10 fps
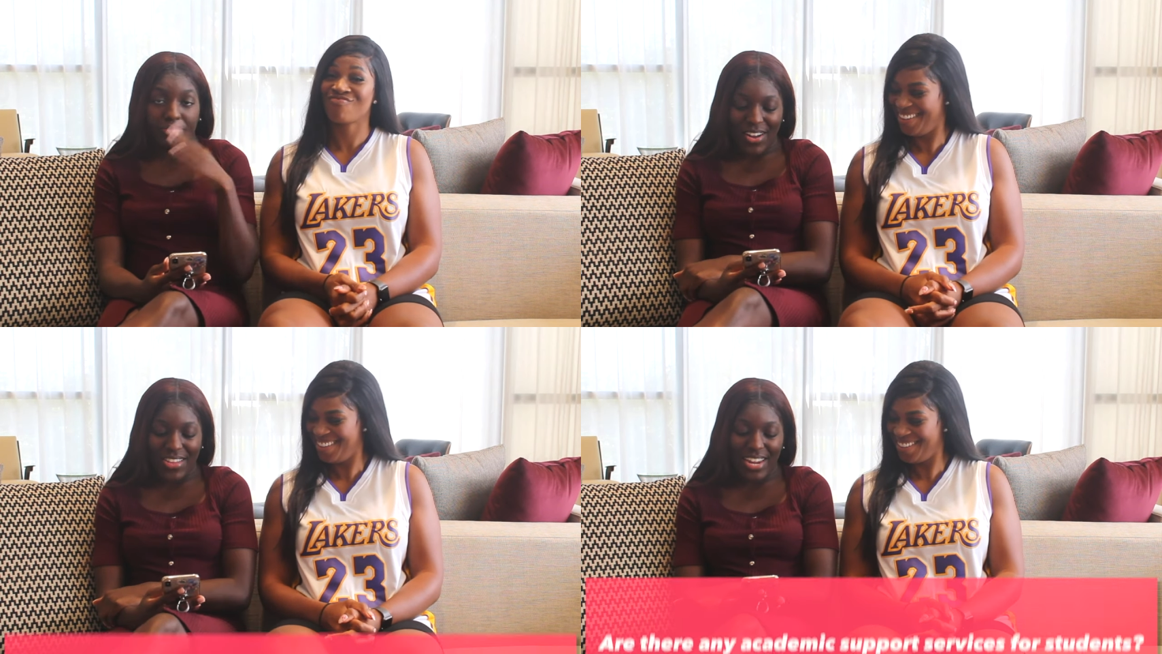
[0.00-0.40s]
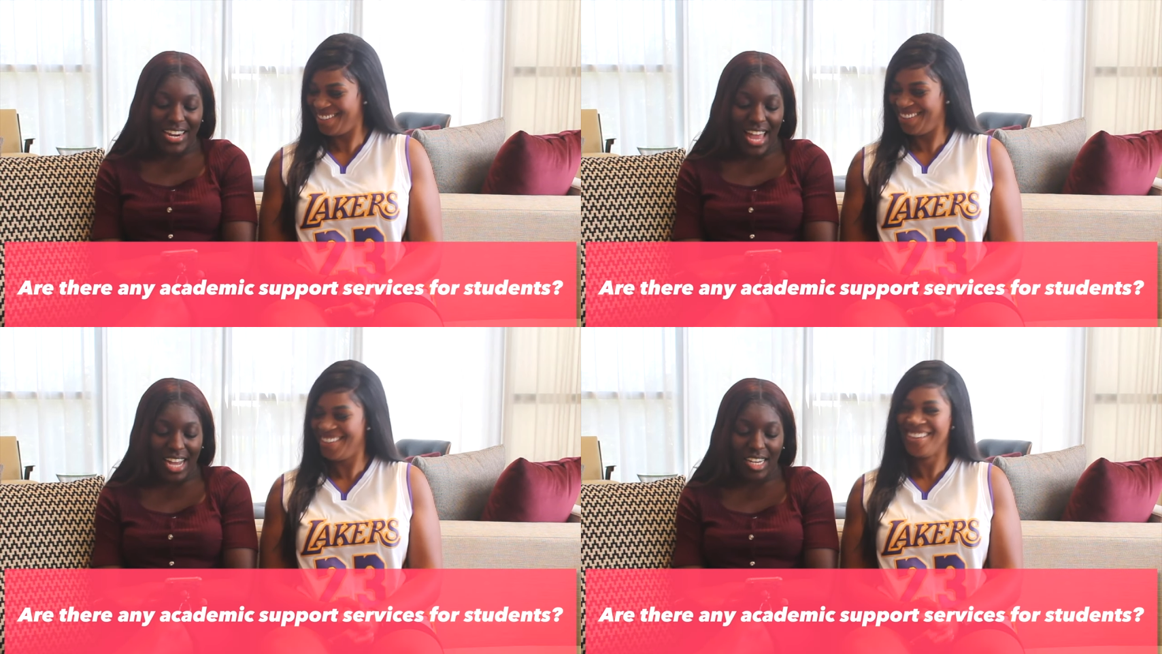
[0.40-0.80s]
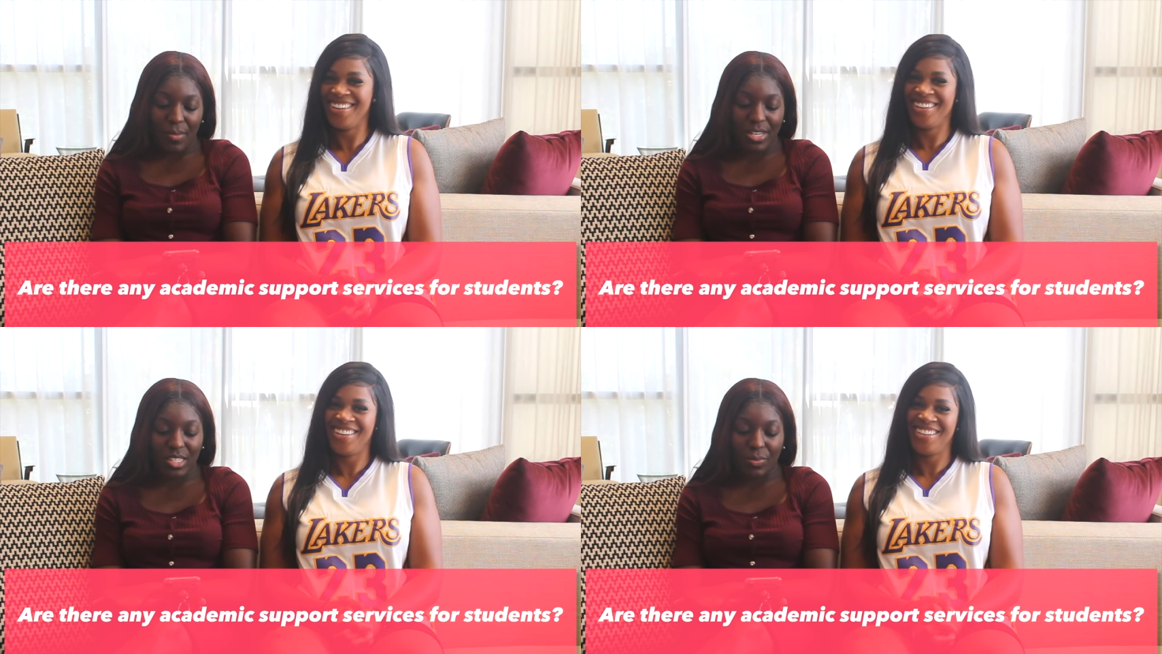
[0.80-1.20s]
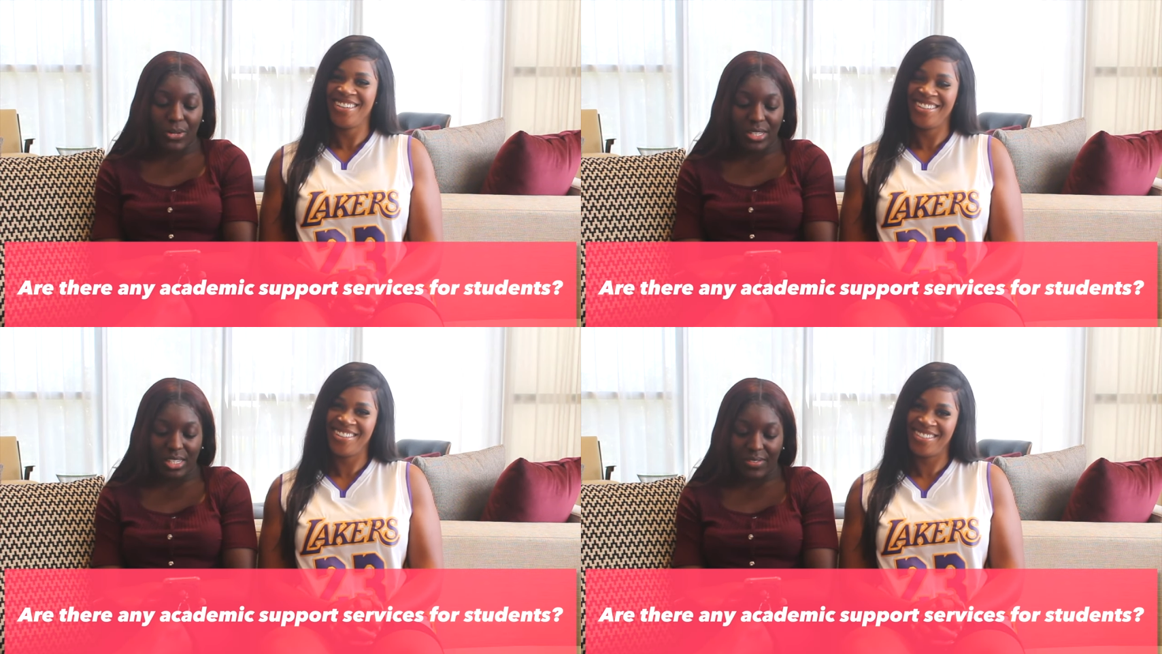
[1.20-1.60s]
Speaker 1: Are there any academic
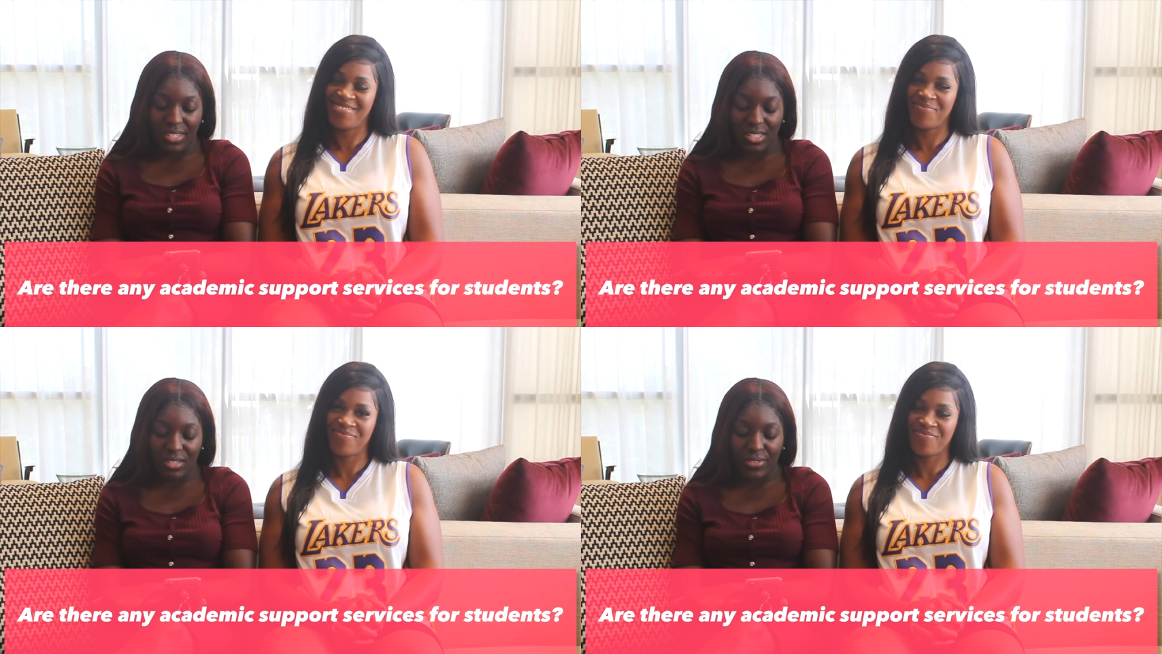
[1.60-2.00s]
support services